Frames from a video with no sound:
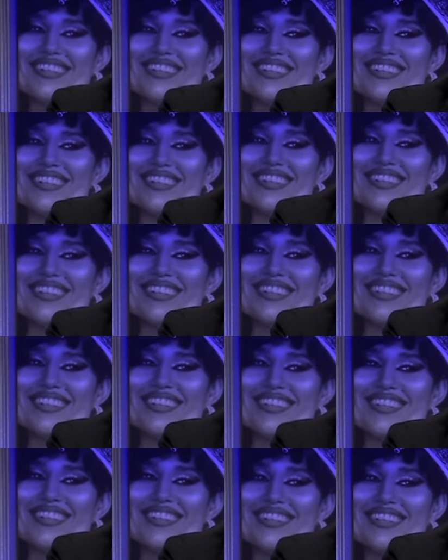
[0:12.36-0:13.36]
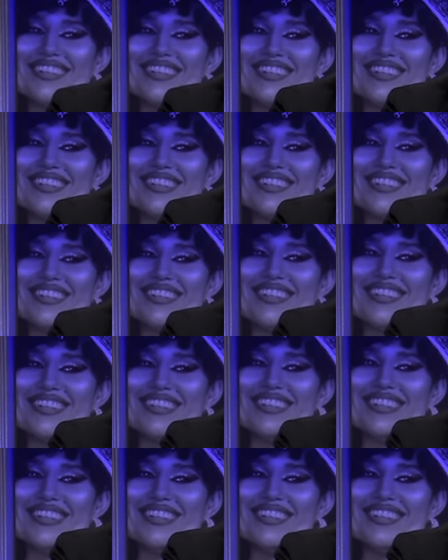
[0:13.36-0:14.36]

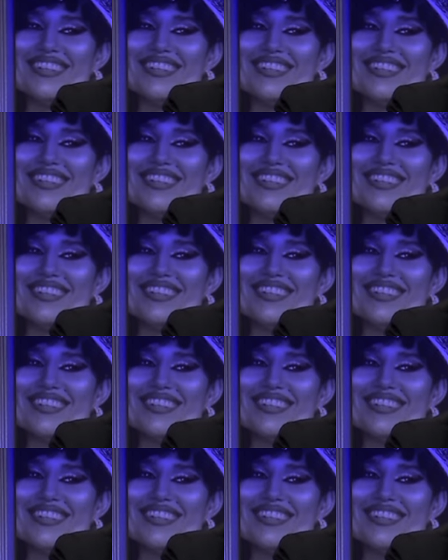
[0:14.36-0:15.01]
This person isn't speaking.